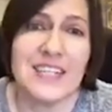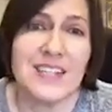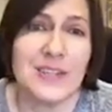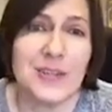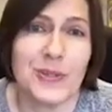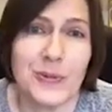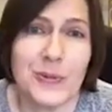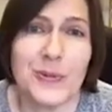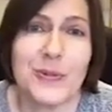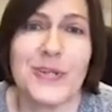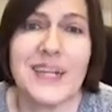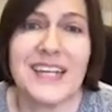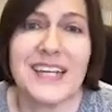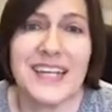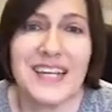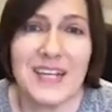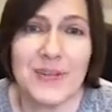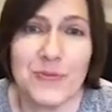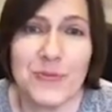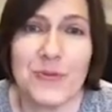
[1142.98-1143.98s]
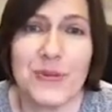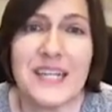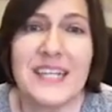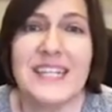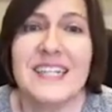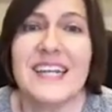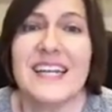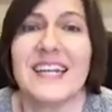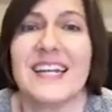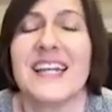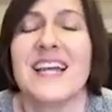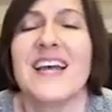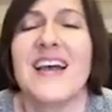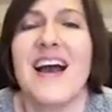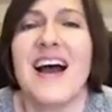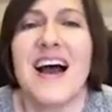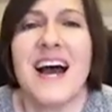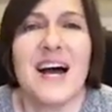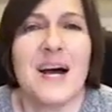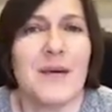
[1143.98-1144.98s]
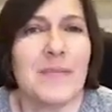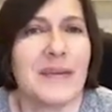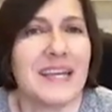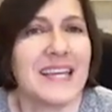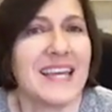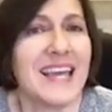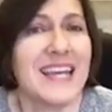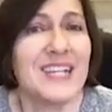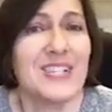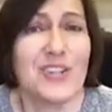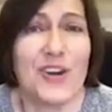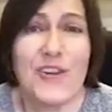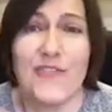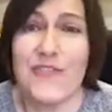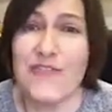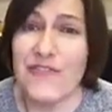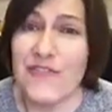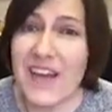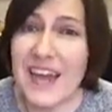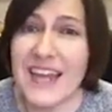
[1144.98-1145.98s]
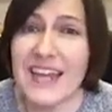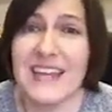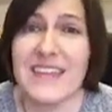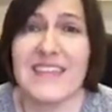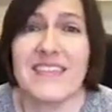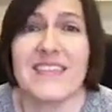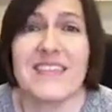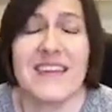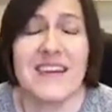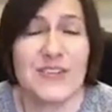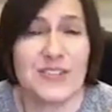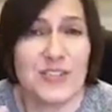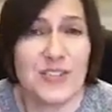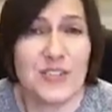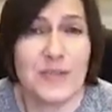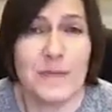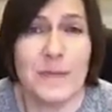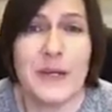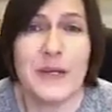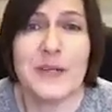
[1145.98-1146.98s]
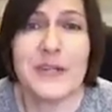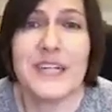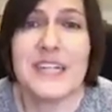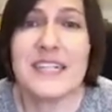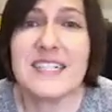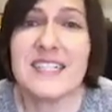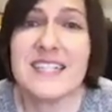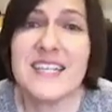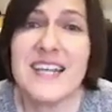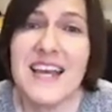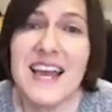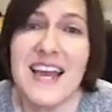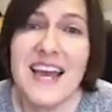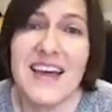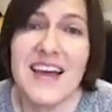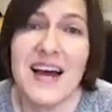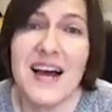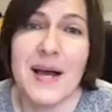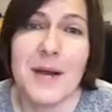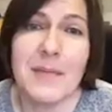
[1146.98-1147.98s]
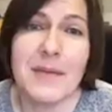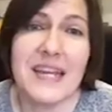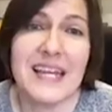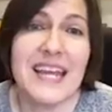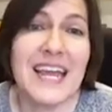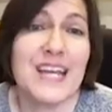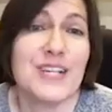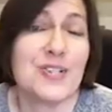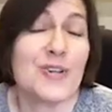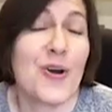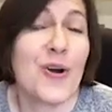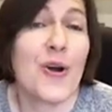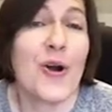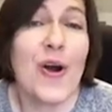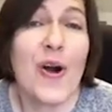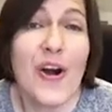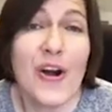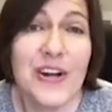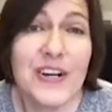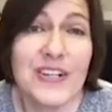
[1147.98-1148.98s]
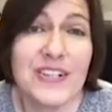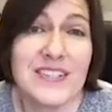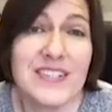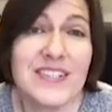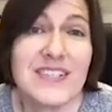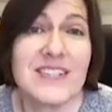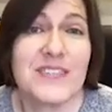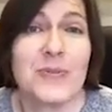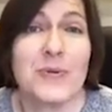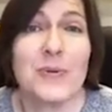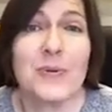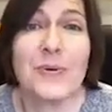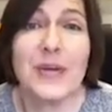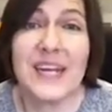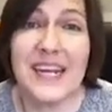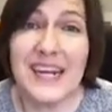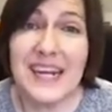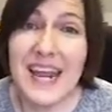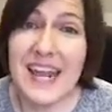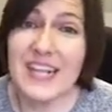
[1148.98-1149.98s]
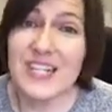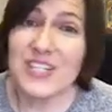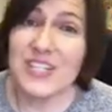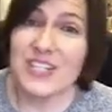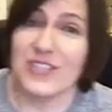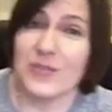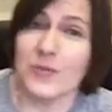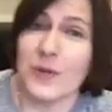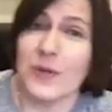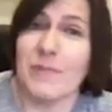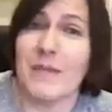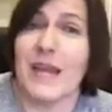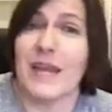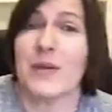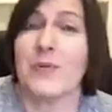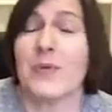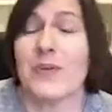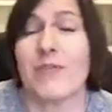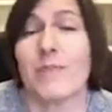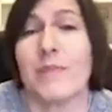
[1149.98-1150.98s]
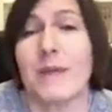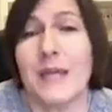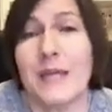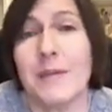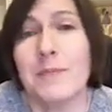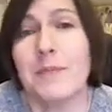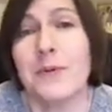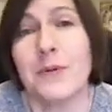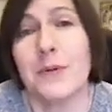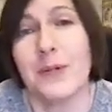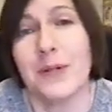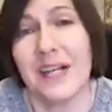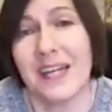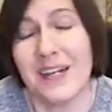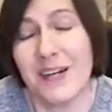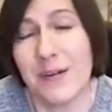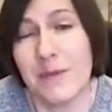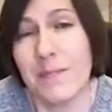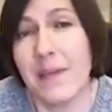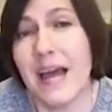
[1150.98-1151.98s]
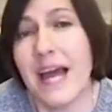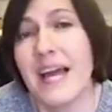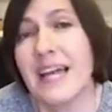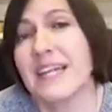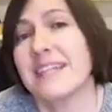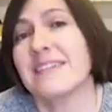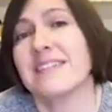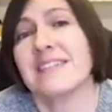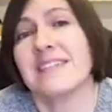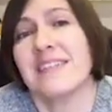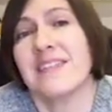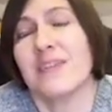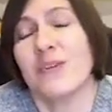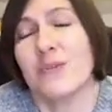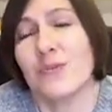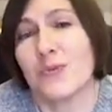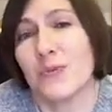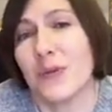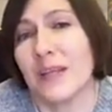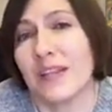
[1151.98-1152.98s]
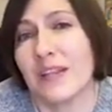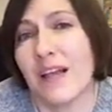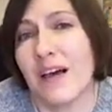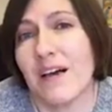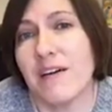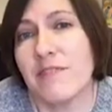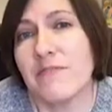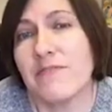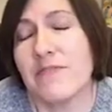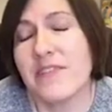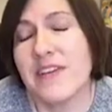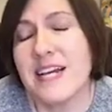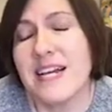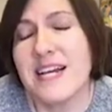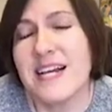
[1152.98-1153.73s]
in learning and reading, engage our faith, our spirit, engage our heart through connections we make with people and our pets and those we love.